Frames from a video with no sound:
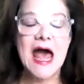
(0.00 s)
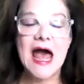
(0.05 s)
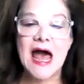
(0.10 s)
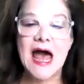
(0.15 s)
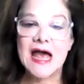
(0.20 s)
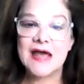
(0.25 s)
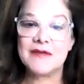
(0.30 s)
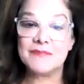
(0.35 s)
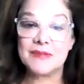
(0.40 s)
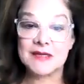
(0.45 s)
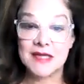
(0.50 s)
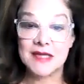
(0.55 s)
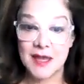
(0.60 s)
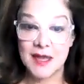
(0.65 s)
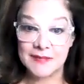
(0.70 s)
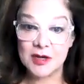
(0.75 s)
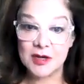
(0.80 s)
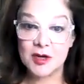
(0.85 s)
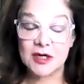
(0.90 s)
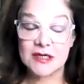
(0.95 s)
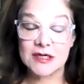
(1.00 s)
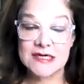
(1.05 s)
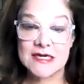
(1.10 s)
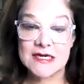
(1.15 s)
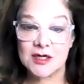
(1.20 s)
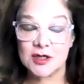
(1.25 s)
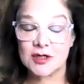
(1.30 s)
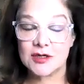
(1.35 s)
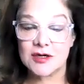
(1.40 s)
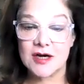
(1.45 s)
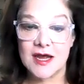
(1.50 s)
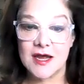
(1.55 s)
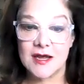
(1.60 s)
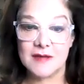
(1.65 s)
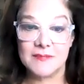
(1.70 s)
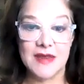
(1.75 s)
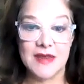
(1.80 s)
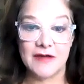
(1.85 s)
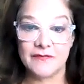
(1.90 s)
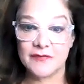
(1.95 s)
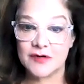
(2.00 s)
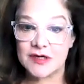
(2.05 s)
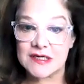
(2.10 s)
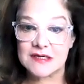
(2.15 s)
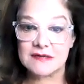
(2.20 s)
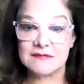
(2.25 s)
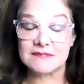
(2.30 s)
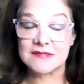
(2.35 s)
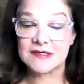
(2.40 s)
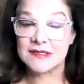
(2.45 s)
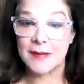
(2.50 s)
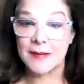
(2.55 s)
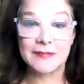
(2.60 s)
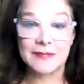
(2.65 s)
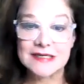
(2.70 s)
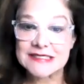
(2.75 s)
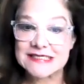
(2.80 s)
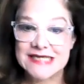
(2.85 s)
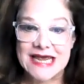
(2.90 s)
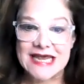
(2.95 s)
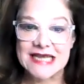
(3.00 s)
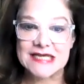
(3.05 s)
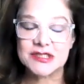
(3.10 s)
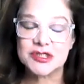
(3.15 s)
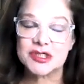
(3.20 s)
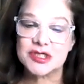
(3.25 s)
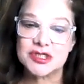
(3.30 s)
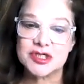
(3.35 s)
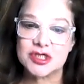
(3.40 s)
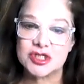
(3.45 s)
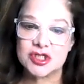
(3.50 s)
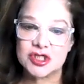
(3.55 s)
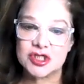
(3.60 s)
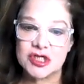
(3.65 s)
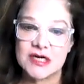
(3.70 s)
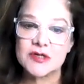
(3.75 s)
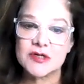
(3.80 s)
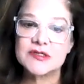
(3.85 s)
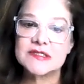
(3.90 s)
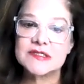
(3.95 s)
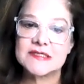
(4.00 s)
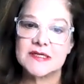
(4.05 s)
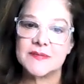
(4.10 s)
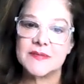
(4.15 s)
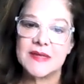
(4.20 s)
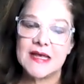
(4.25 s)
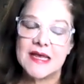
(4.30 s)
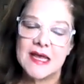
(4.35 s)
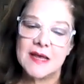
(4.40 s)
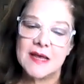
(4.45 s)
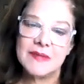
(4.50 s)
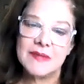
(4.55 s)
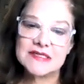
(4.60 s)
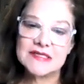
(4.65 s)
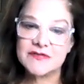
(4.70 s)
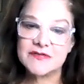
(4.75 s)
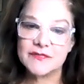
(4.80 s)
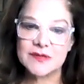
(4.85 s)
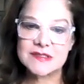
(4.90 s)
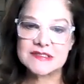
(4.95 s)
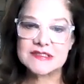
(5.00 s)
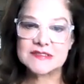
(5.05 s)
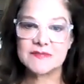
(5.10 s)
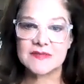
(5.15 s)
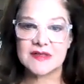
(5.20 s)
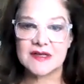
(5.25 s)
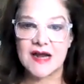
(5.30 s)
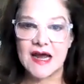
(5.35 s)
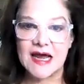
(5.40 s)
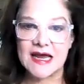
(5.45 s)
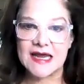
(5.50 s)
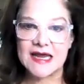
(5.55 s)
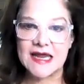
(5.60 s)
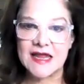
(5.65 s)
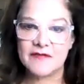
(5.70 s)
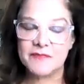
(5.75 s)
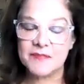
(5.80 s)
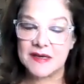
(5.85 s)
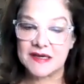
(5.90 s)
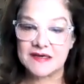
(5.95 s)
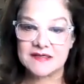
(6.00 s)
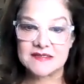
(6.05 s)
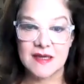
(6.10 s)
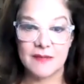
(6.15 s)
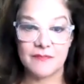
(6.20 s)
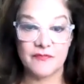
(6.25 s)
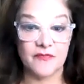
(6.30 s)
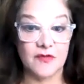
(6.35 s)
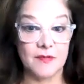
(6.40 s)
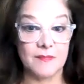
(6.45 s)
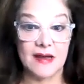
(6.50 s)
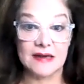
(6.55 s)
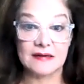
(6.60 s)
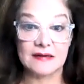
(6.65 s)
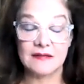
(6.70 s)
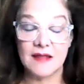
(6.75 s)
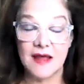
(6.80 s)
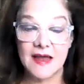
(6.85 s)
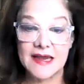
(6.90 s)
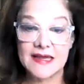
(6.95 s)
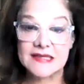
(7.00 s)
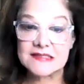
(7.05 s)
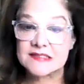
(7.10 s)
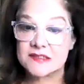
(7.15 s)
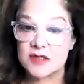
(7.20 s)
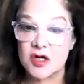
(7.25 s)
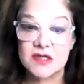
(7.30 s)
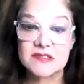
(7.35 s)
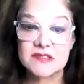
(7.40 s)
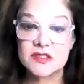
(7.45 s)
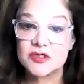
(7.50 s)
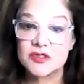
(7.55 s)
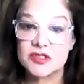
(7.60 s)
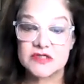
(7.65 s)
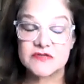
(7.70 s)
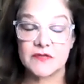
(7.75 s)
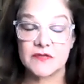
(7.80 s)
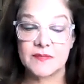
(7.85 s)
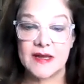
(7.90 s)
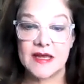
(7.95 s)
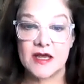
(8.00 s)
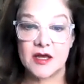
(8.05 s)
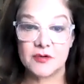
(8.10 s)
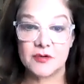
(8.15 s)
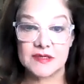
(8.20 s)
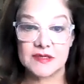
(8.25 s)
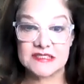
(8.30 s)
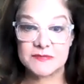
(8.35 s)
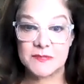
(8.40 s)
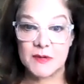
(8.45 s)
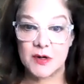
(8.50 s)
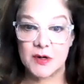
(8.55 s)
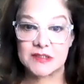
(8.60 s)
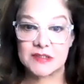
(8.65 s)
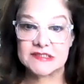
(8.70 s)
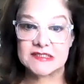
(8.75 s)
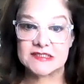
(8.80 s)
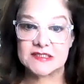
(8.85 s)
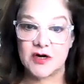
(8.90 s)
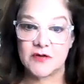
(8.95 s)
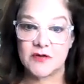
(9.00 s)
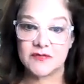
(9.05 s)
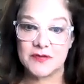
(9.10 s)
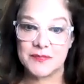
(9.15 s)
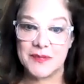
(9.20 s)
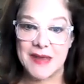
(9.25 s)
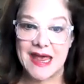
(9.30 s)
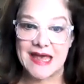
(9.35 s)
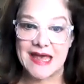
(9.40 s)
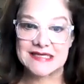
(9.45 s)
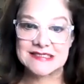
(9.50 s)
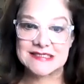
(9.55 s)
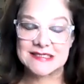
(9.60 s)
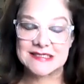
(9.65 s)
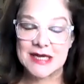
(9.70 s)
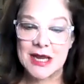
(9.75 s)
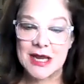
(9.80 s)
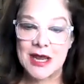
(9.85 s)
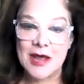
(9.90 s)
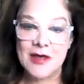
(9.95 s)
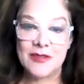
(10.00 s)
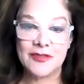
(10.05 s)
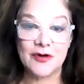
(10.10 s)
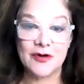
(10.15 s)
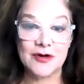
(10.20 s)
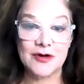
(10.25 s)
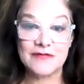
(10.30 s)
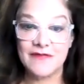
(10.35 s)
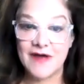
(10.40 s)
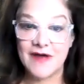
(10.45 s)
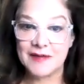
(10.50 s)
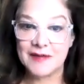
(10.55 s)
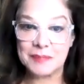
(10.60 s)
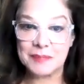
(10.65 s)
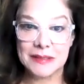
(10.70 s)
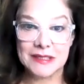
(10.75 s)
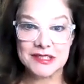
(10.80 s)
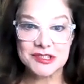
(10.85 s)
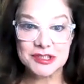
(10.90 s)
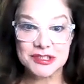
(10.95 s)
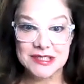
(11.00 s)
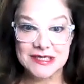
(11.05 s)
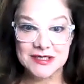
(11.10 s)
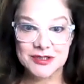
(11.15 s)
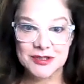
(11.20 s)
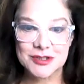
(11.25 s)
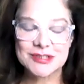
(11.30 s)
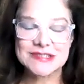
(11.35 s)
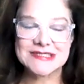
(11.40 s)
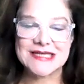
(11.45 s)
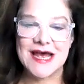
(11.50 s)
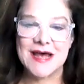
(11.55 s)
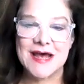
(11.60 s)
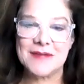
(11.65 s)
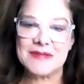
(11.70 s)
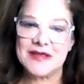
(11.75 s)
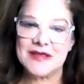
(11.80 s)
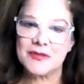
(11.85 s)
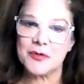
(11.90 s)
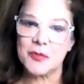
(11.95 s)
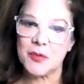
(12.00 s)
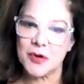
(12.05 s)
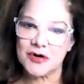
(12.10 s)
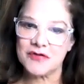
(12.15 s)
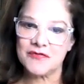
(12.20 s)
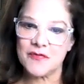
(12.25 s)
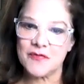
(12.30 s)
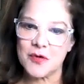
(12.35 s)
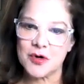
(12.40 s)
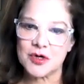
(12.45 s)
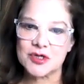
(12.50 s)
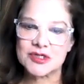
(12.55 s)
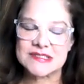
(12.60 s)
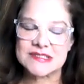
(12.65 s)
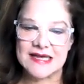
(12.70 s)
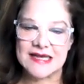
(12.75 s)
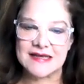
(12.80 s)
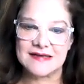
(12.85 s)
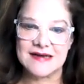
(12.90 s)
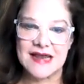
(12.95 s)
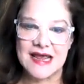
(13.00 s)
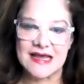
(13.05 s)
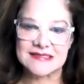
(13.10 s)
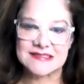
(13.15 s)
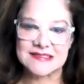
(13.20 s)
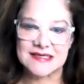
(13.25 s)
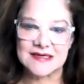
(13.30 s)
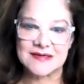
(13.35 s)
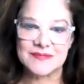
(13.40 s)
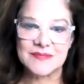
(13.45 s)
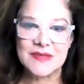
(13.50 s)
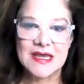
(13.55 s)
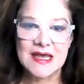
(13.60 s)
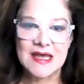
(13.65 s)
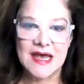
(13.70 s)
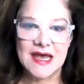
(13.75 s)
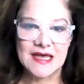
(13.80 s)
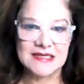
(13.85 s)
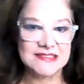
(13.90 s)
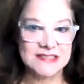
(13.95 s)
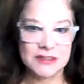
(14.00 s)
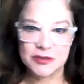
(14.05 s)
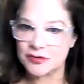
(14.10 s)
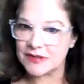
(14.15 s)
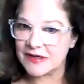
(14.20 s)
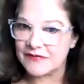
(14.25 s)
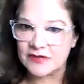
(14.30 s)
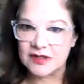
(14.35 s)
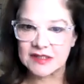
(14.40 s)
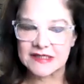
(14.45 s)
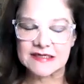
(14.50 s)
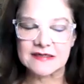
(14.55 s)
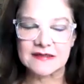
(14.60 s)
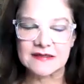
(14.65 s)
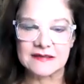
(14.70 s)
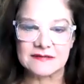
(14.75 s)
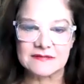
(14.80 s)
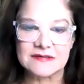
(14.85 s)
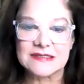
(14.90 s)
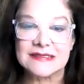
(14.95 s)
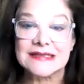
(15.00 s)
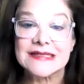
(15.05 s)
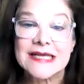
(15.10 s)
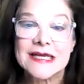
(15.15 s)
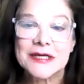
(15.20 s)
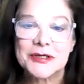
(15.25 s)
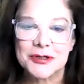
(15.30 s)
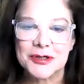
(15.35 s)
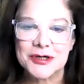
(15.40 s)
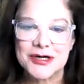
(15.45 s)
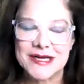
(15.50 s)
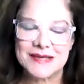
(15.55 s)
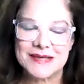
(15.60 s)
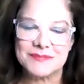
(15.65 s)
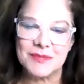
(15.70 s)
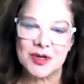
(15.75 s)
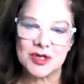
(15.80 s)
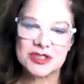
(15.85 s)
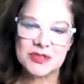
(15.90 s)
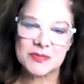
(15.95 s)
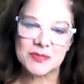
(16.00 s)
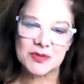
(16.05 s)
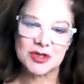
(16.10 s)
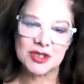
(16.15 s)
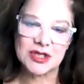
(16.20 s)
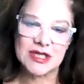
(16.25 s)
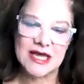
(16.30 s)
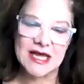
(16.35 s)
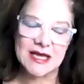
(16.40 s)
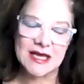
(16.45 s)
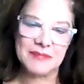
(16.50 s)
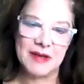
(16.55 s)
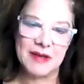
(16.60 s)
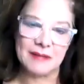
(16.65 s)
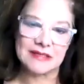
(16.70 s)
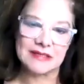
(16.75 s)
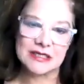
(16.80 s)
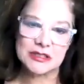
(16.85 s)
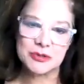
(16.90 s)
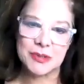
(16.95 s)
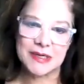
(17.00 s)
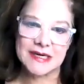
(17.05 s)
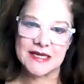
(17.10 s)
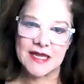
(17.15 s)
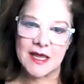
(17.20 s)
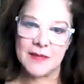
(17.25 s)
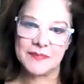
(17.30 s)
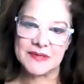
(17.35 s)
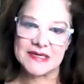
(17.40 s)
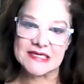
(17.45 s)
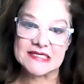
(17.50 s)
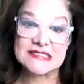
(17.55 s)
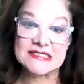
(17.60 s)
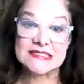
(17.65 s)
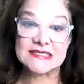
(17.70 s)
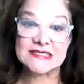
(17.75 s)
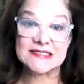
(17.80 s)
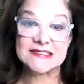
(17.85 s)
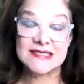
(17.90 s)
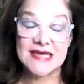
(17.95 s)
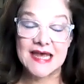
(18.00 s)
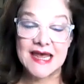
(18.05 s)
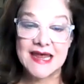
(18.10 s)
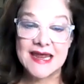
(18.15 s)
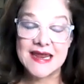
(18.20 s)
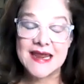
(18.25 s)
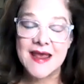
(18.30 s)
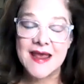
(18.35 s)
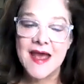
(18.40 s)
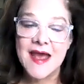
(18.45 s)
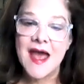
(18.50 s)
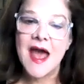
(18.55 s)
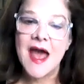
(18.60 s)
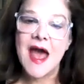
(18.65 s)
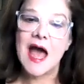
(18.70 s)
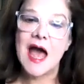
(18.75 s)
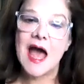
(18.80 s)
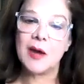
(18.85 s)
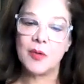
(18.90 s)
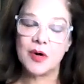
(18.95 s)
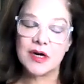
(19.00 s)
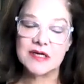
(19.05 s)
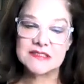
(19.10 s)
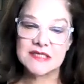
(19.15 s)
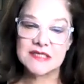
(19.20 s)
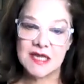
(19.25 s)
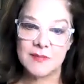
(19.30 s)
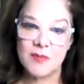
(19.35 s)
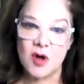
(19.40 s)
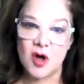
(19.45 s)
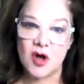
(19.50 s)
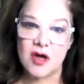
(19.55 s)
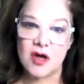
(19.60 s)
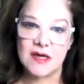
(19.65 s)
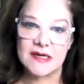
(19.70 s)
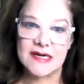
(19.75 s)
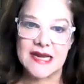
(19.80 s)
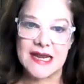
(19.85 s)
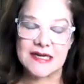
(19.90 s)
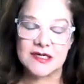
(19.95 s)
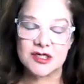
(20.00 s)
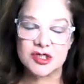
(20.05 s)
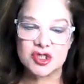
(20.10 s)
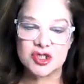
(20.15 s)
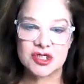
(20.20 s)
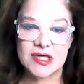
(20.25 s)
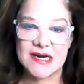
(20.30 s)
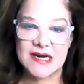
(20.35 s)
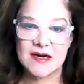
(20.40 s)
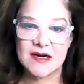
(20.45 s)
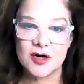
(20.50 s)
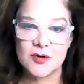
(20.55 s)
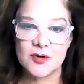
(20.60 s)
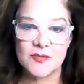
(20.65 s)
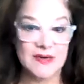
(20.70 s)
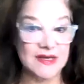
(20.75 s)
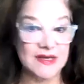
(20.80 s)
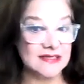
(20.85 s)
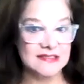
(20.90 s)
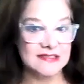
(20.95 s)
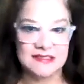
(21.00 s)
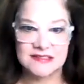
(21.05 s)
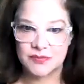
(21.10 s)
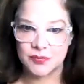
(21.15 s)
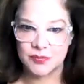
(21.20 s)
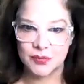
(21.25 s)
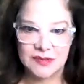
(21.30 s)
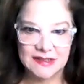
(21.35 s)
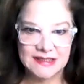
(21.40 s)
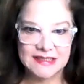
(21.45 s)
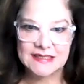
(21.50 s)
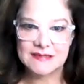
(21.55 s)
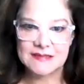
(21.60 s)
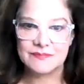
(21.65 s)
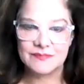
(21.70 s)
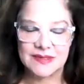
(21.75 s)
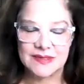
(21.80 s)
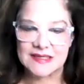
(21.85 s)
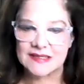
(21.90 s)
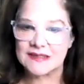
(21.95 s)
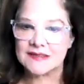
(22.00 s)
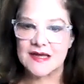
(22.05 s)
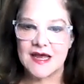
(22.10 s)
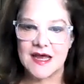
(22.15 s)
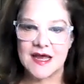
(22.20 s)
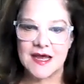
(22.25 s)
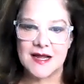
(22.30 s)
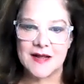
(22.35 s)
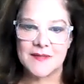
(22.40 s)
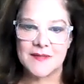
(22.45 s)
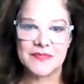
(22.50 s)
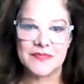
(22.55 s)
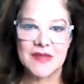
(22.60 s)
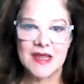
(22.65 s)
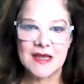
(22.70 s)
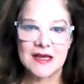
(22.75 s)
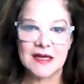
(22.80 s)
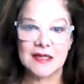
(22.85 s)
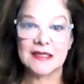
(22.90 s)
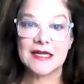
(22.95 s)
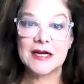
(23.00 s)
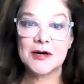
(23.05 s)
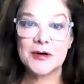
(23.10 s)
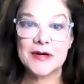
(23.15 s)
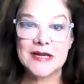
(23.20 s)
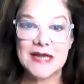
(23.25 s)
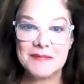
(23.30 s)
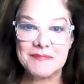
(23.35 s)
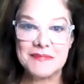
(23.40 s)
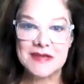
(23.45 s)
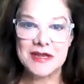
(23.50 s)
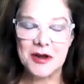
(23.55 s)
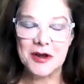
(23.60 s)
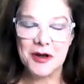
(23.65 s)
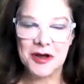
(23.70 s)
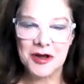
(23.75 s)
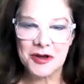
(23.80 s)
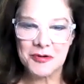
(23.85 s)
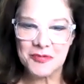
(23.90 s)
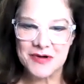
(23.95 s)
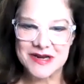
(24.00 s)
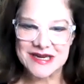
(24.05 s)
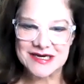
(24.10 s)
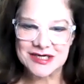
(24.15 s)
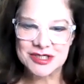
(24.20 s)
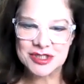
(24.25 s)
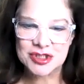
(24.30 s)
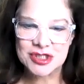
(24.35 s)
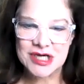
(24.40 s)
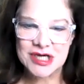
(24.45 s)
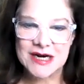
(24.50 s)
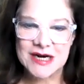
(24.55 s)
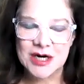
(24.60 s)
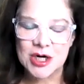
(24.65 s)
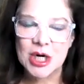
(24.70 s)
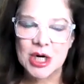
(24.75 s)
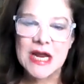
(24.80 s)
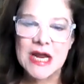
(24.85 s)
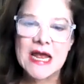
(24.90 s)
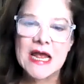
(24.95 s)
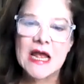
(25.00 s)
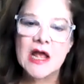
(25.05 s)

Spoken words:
I've been coming on here every couple of days just to share some bits of wisdom that I have picked up from my clients and also just from my own experiences over the past 35 plus years in the workforce and as a senior level leader in multiple publicly traded companies. Today, I wanted to come on and share, because it's really been glaring at me all week, share